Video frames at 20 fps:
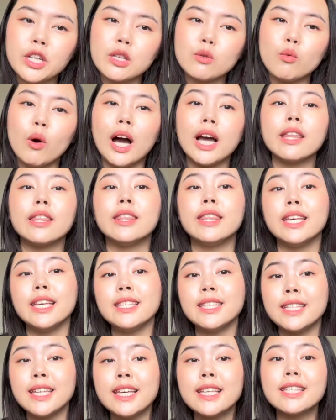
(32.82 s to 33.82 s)
why
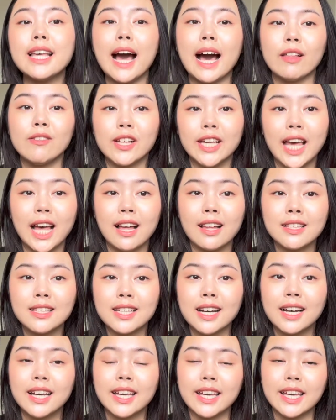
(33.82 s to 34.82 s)
this year's advent
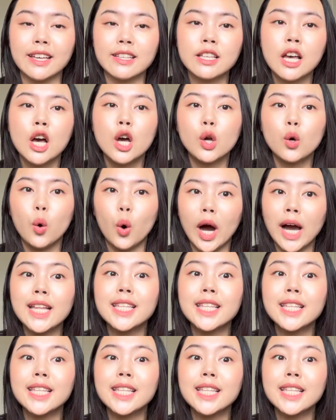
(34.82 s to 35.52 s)
calendar is quite